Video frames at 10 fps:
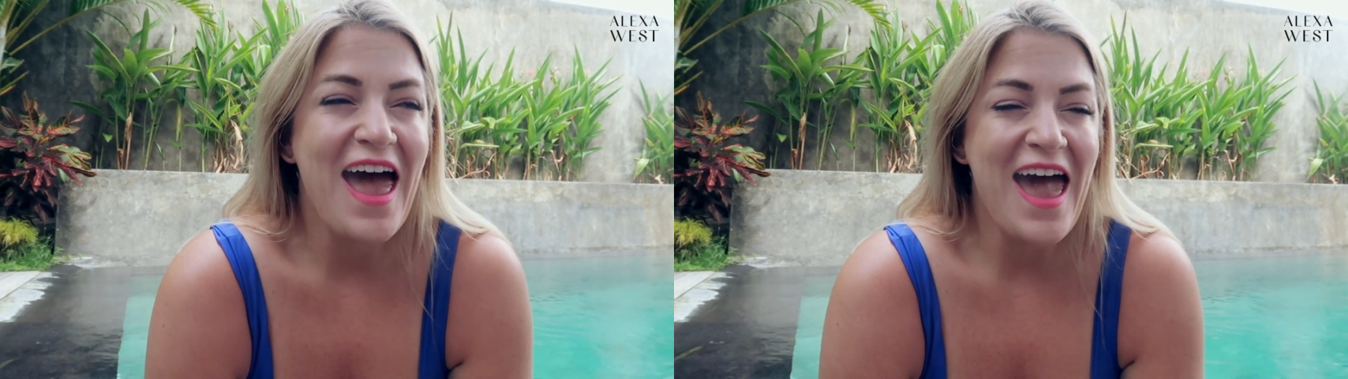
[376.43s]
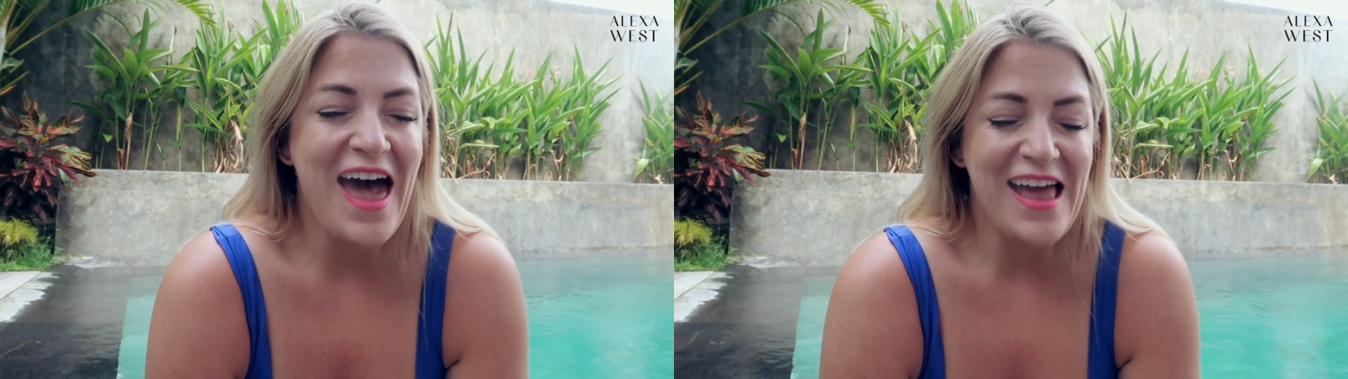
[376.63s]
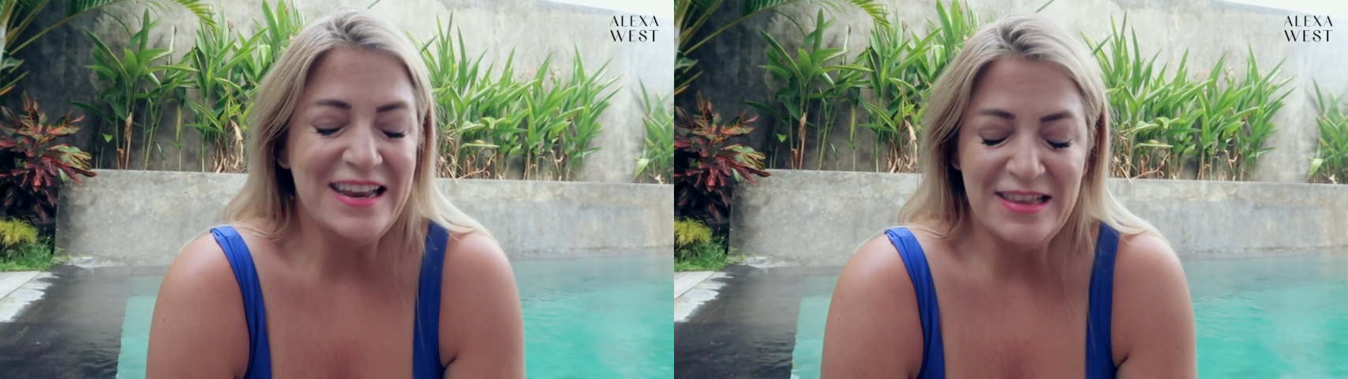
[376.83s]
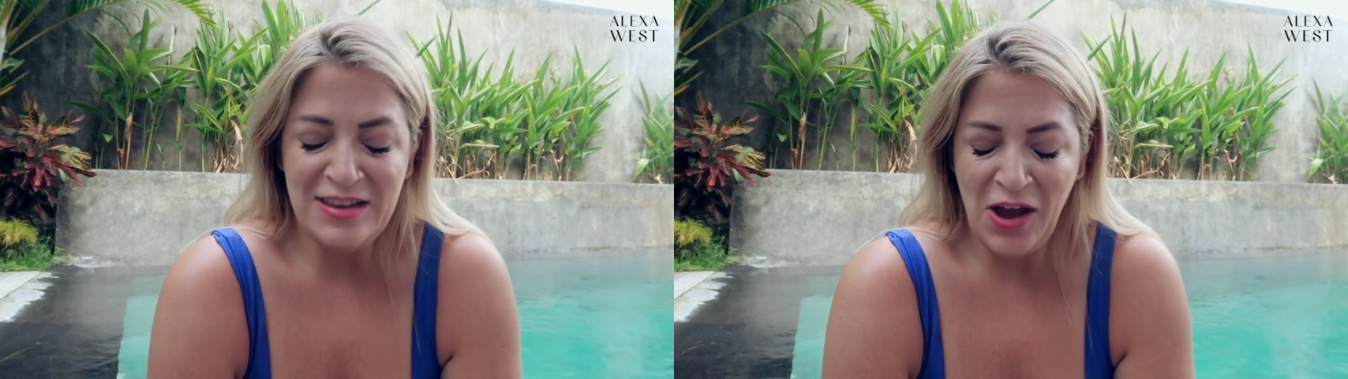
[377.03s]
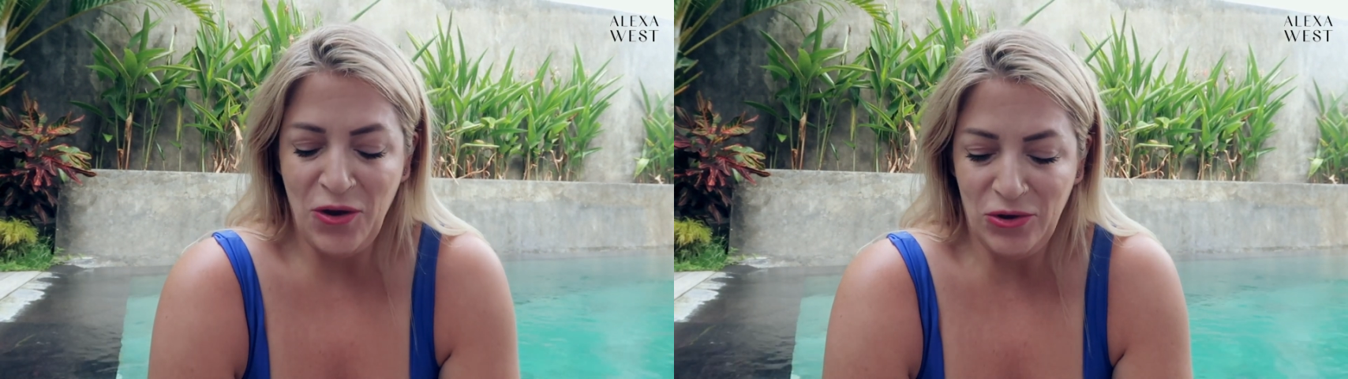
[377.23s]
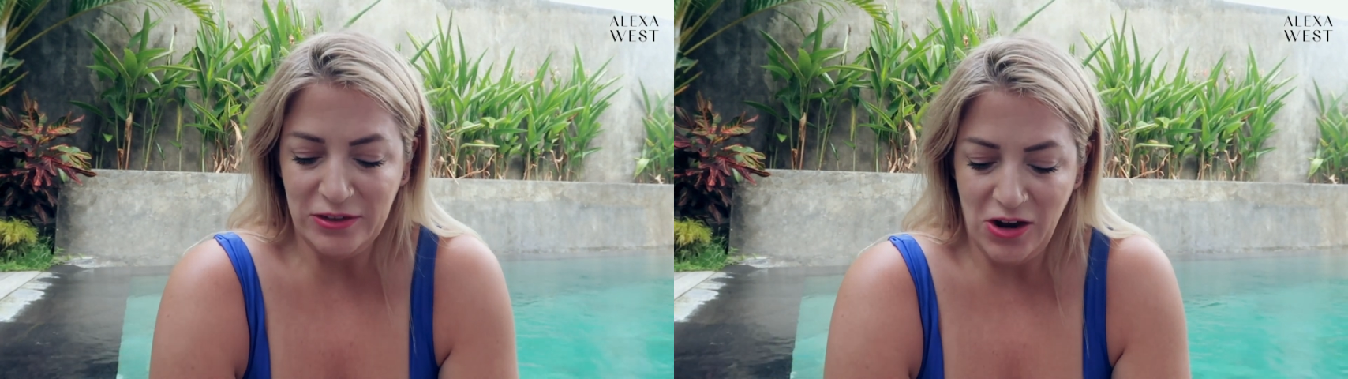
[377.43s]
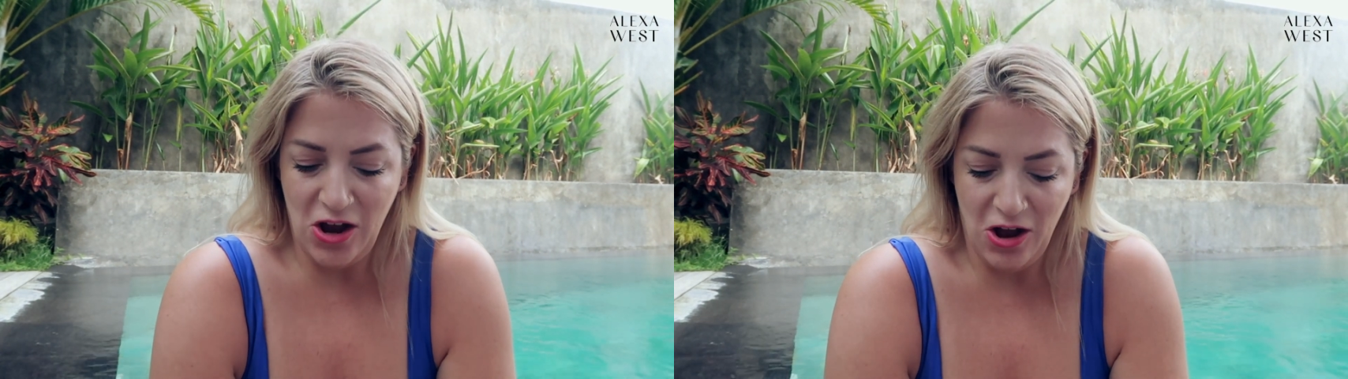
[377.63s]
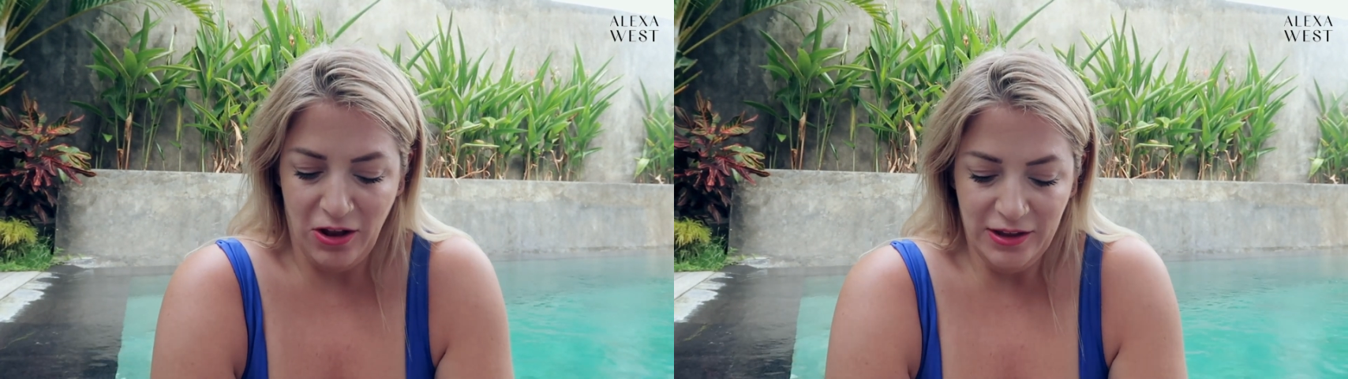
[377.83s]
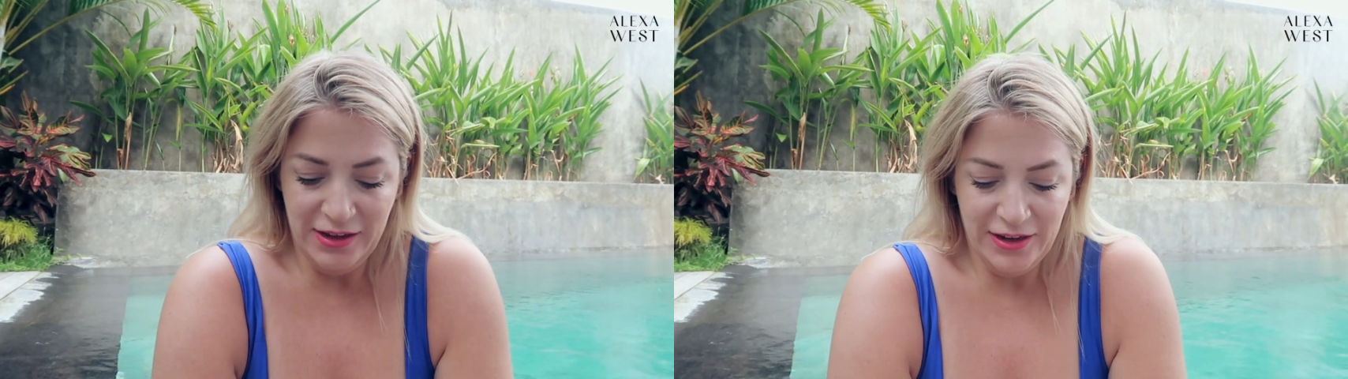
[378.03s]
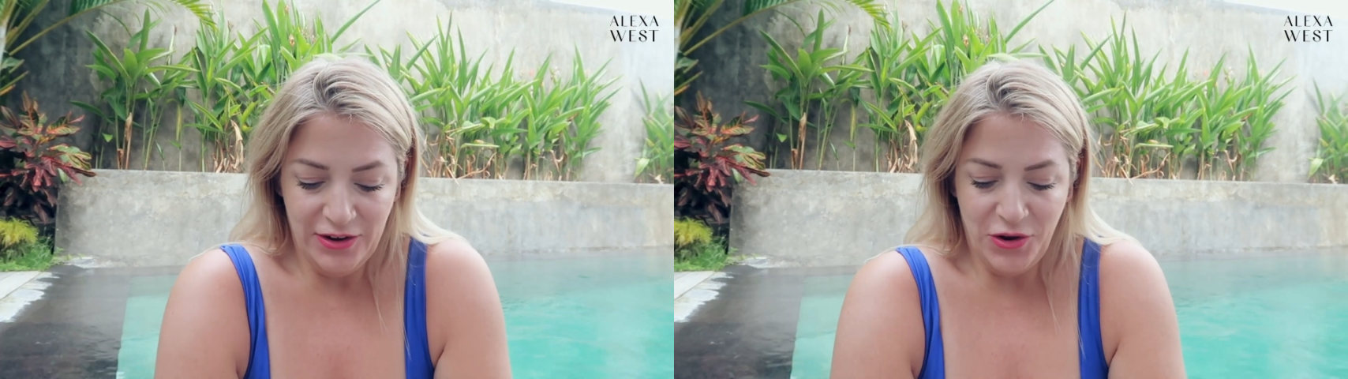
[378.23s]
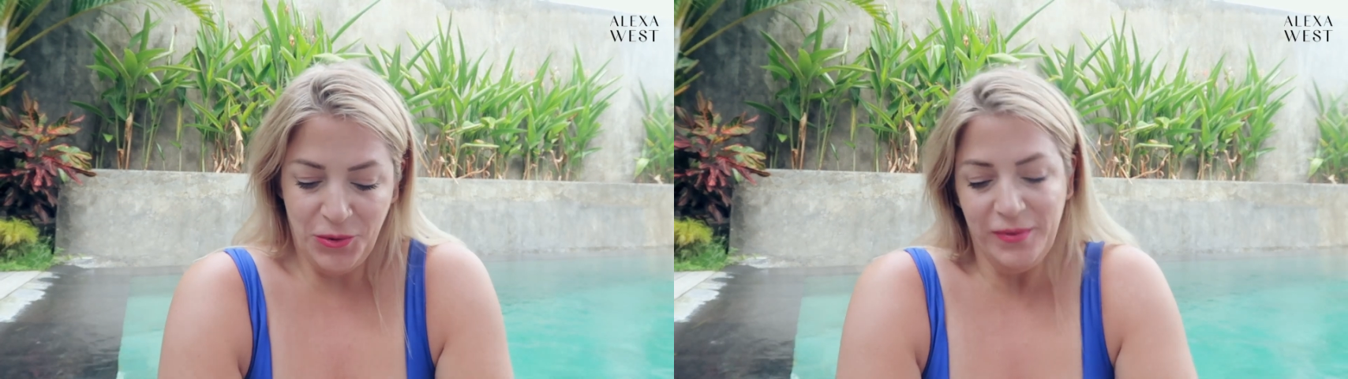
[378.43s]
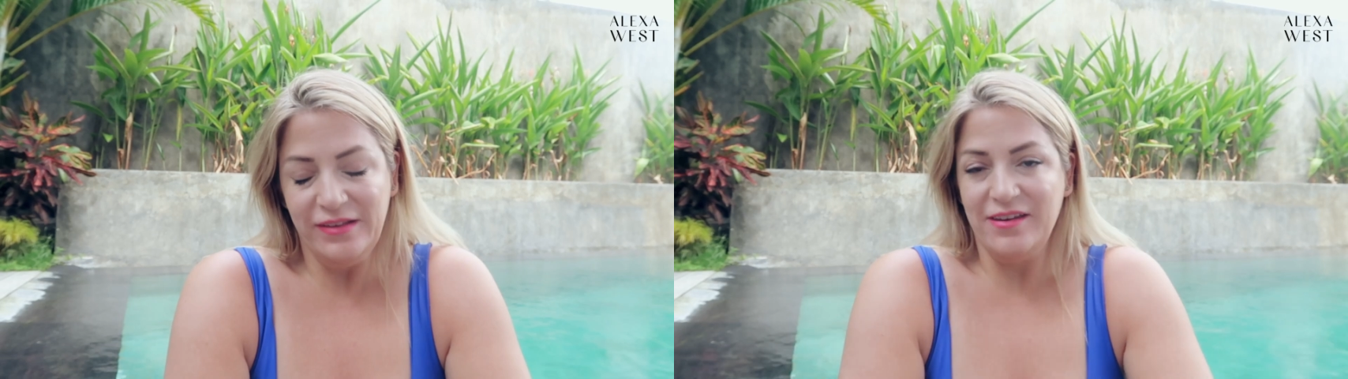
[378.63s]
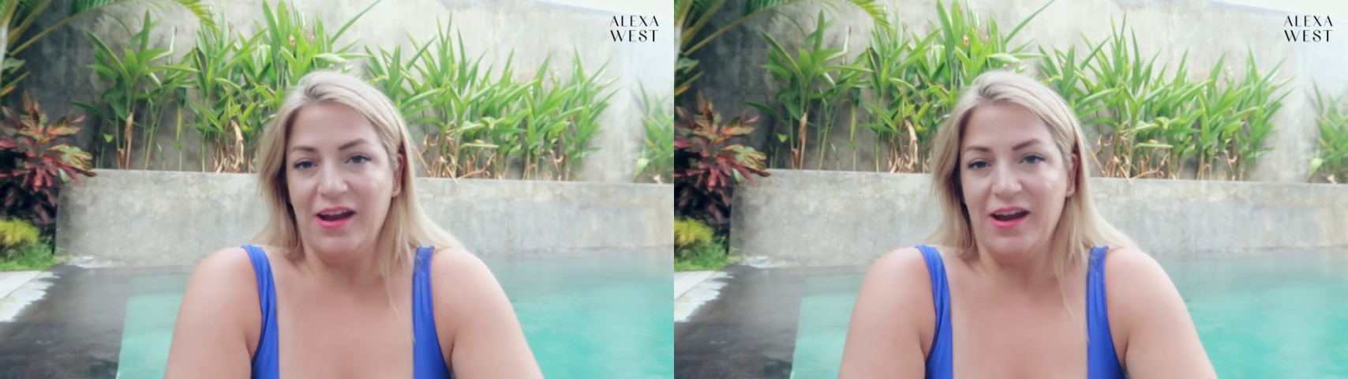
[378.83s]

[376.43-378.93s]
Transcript: And it's not cold at all. No, it's